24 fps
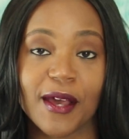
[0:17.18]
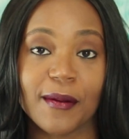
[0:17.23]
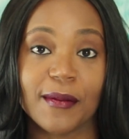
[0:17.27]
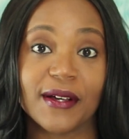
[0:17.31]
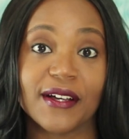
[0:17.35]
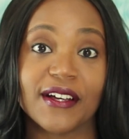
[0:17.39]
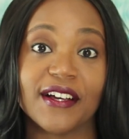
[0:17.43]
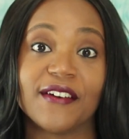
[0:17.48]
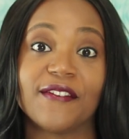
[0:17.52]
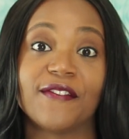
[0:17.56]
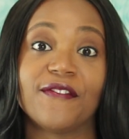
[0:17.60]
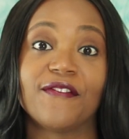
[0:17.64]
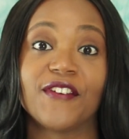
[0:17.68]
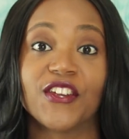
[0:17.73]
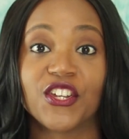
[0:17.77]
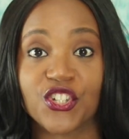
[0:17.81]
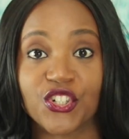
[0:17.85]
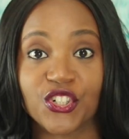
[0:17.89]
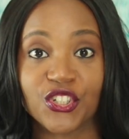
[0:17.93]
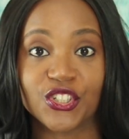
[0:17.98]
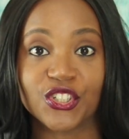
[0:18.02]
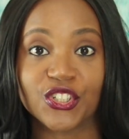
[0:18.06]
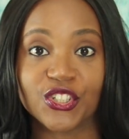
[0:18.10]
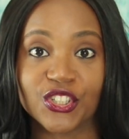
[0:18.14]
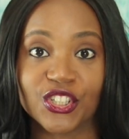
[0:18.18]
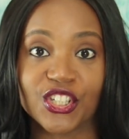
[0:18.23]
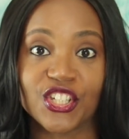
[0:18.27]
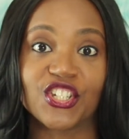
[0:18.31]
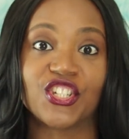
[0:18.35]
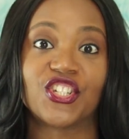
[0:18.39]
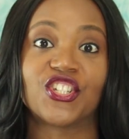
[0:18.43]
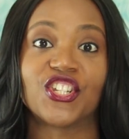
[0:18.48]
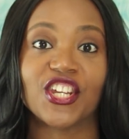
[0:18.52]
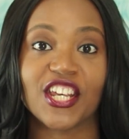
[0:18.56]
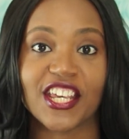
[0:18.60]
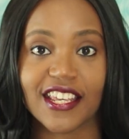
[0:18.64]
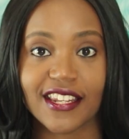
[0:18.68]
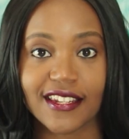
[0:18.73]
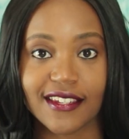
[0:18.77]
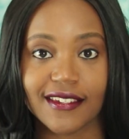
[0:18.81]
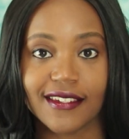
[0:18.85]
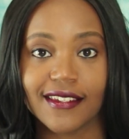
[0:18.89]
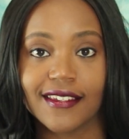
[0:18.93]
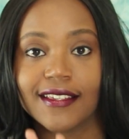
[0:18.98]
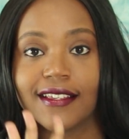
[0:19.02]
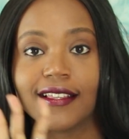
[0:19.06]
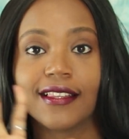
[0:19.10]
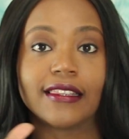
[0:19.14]
become an official, legit,
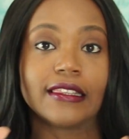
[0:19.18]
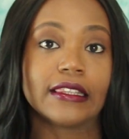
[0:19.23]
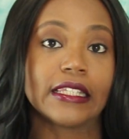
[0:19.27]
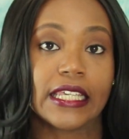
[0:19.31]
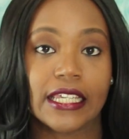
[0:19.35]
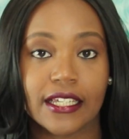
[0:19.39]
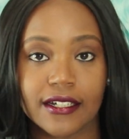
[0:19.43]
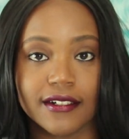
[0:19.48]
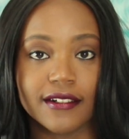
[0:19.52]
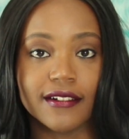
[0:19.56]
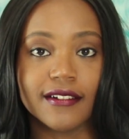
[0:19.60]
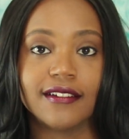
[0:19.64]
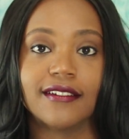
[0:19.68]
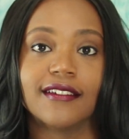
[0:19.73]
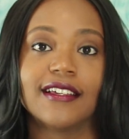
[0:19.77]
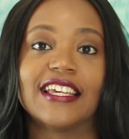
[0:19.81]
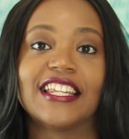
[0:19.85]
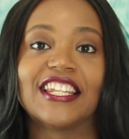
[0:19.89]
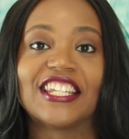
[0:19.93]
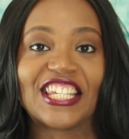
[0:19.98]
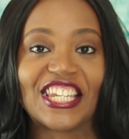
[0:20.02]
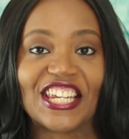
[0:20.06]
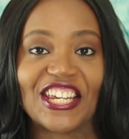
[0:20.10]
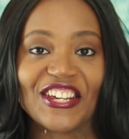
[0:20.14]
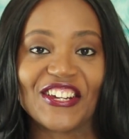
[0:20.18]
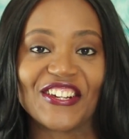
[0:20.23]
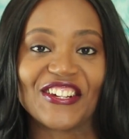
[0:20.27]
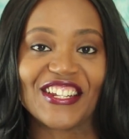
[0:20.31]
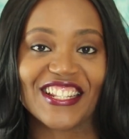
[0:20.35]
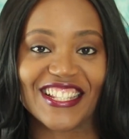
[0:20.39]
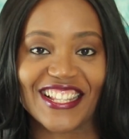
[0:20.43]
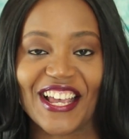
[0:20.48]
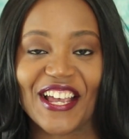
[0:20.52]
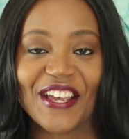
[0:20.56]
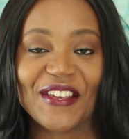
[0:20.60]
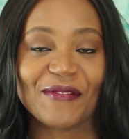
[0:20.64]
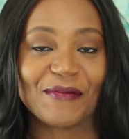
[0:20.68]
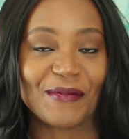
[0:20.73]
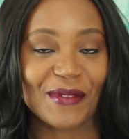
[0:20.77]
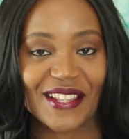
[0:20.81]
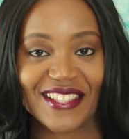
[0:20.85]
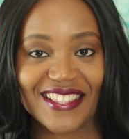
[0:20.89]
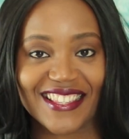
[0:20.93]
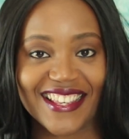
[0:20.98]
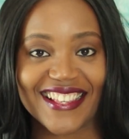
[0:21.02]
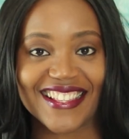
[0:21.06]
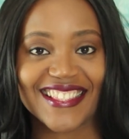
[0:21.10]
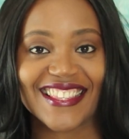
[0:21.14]
legal interior design
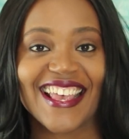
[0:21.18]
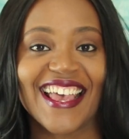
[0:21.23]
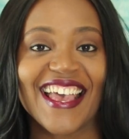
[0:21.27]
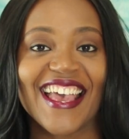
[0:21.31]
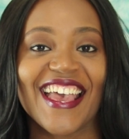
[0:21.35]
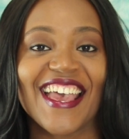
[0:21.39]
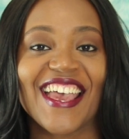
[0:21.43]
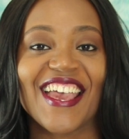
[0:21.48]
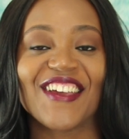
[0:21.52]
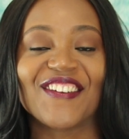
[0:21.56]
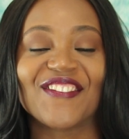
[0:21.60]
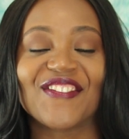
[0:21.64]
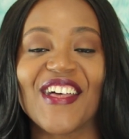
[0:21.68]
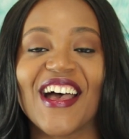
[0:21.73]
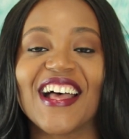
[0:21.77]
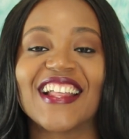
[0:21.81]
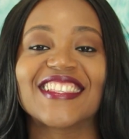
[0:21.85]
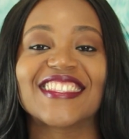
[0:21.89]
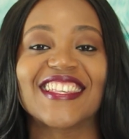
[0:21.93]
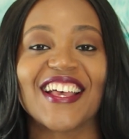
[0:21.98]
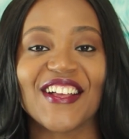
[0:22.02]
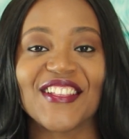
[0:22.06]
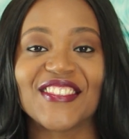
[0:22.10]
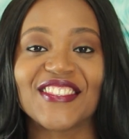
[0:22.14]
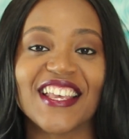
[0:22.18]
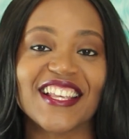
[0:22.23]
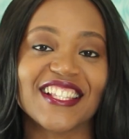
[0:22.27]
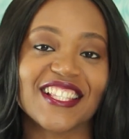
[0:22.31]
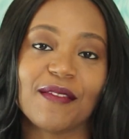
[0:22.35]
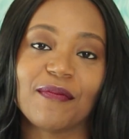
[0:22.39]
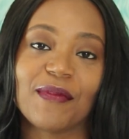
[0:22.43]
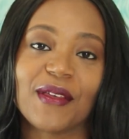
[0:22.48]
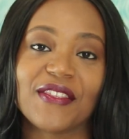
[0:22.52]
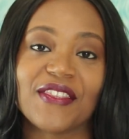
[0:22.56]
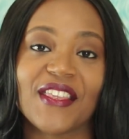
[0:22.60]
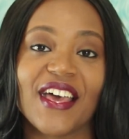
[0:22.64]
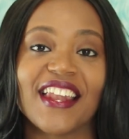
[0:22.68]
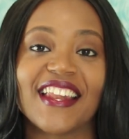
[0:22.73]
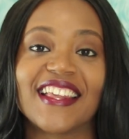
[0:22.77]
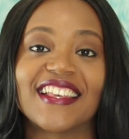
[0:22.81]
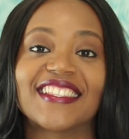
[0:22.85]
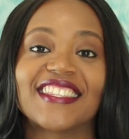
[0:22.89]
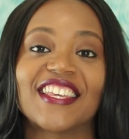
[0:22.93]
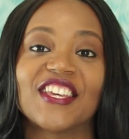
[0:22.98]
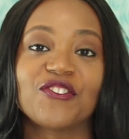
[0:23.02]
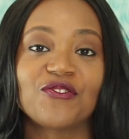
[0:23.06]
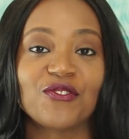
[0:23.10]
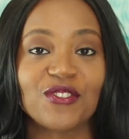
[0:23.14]
business. If that sounds like something that
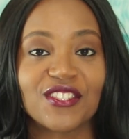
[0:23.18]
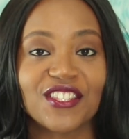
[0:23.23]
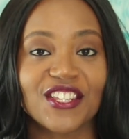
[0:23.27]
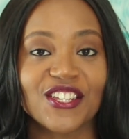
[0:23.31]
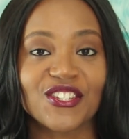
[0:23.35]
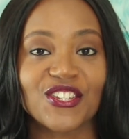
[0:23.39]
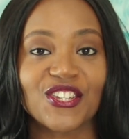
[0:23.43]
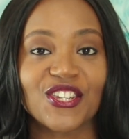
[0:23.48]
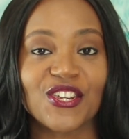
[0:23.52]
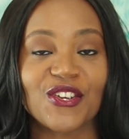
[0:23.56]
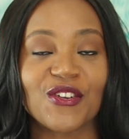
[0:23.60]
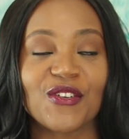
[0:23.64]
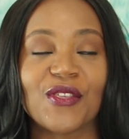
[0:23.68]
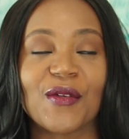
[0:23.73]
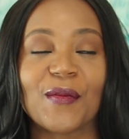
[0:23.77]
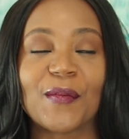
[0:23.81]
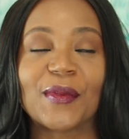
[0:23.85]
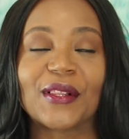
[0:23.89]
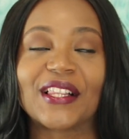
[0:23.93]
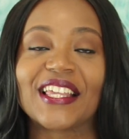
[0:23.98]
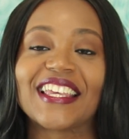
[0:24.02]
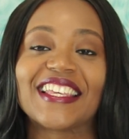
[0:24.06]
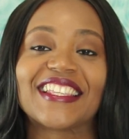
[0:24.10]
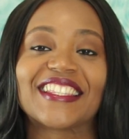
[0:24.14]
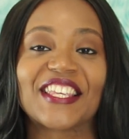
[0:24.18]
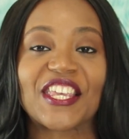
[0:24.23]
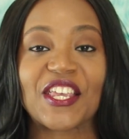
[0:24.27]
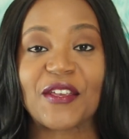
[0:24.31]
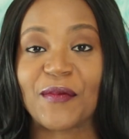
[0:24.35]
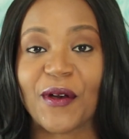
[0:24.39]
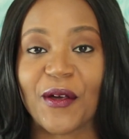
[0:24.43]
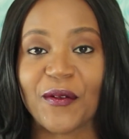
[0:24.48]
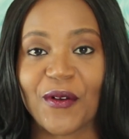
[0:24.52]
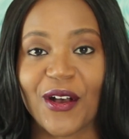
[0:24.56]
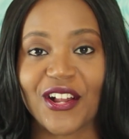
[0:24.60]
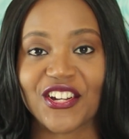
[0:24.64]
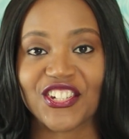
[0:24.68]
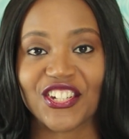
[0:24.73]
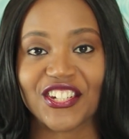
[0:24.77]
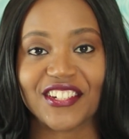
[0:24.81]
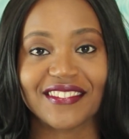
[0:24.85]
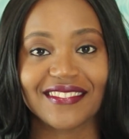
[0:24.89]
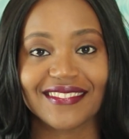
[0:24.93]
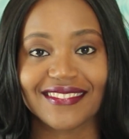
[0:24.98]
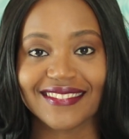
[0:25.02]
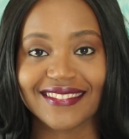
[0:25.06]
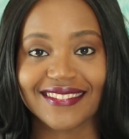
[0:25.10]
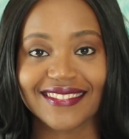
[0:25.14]
is interesting to you, then please keep on
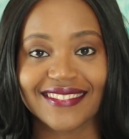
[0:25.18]
watching.